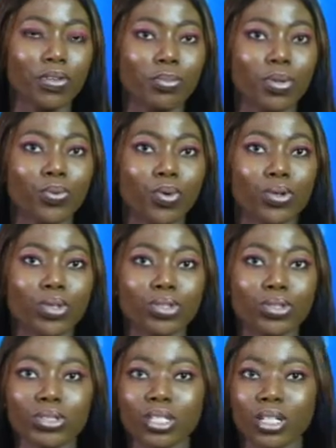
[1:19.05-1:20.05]
from Iworo
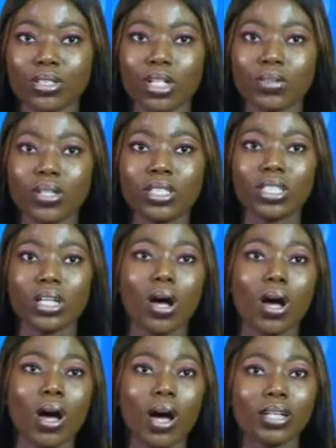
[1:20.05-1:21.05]
to Secretariat.
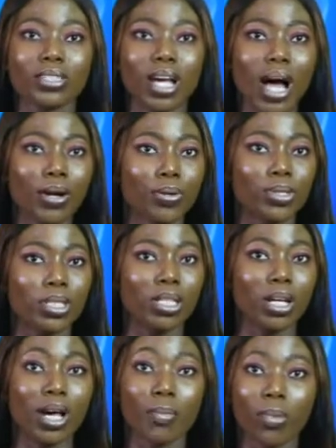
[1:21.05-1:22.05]
At
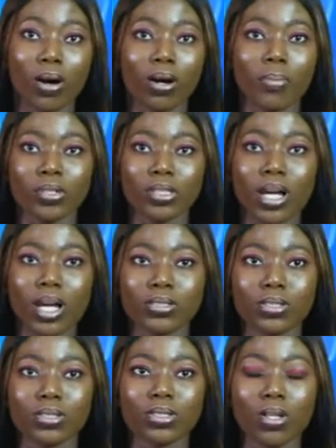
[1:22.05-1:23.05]
Agodi, among
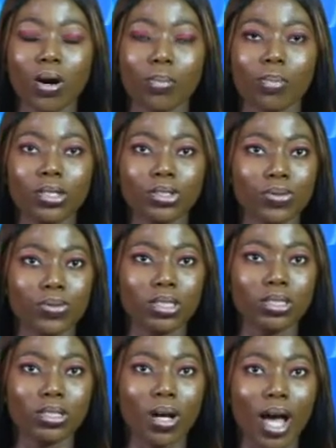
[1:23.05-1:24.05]
protesters are
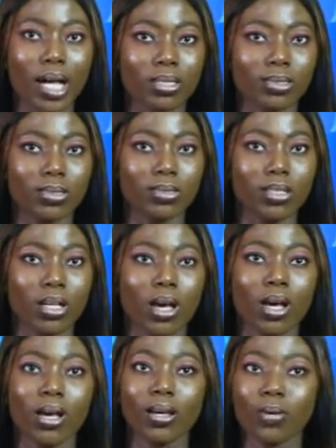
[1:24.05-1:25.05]
motorists, actors,
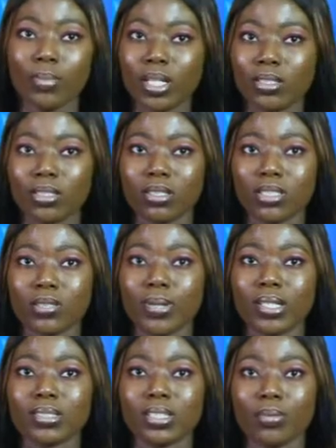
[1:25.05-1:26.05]
comedians
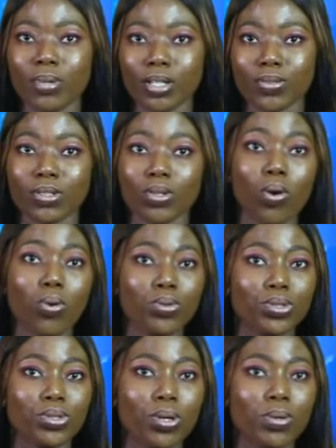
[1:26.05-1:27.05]
based in Ibadan, and
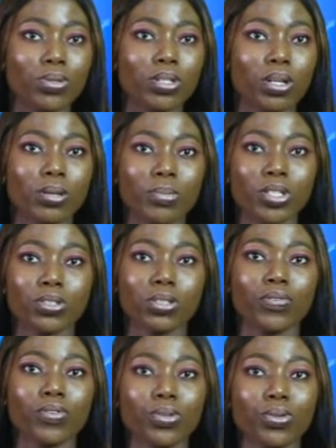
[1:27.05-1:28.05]
also the Commissioner
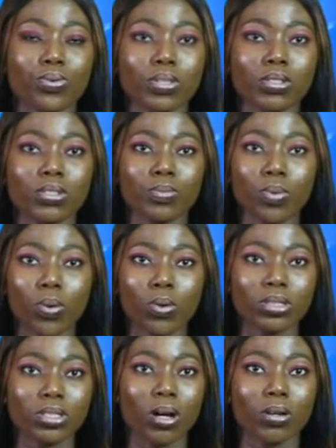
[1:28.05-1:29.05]
for Youth and
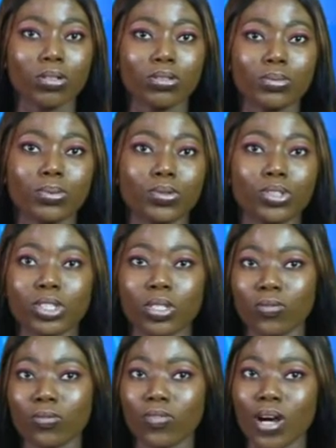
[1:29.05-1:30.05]
Sports, Honorable
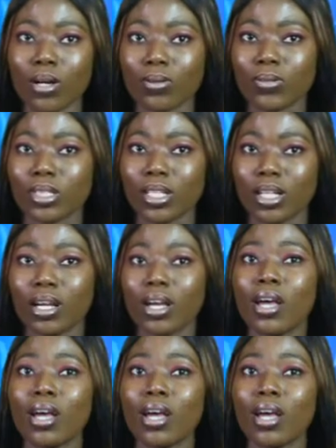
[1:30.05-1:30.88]
Seun Fakorede,